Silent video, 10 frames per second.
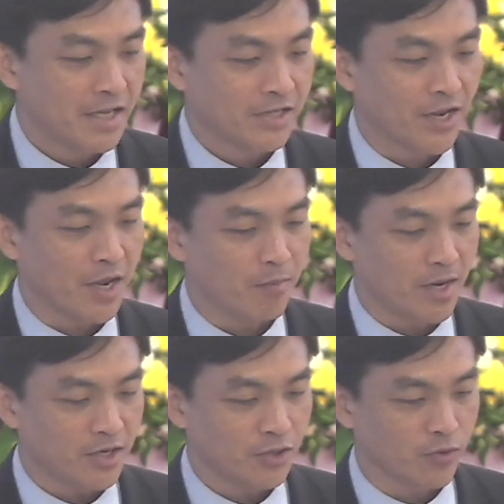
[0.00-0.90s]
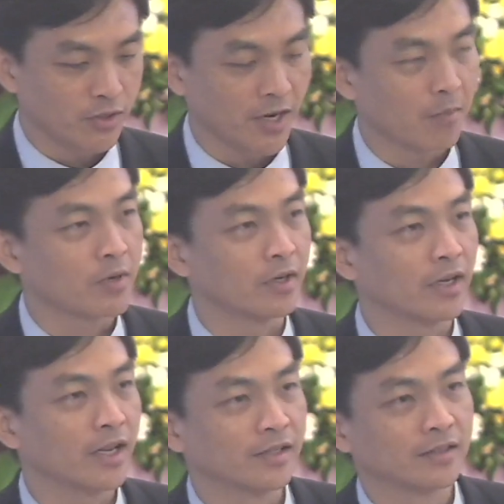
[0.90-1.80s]
Taming your temper
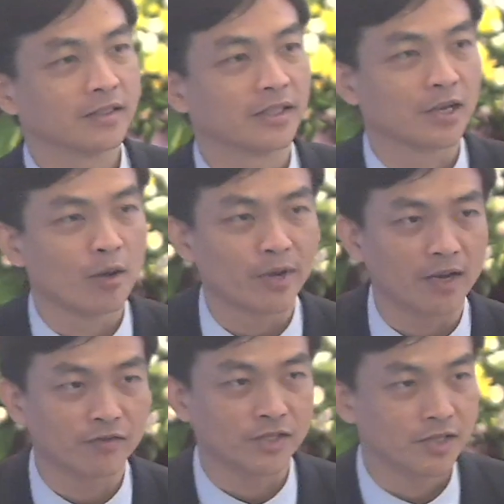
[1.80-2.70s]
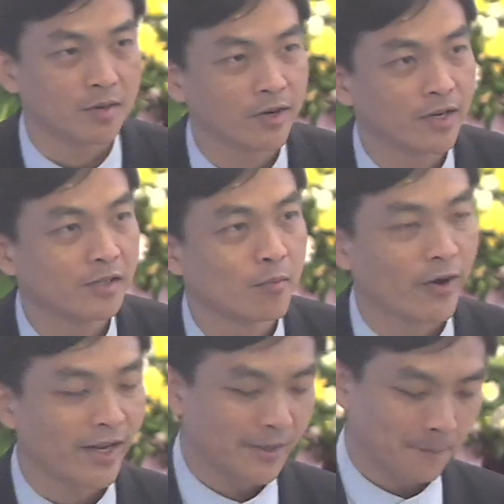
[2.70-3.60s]
is the topic of the sermon this morning.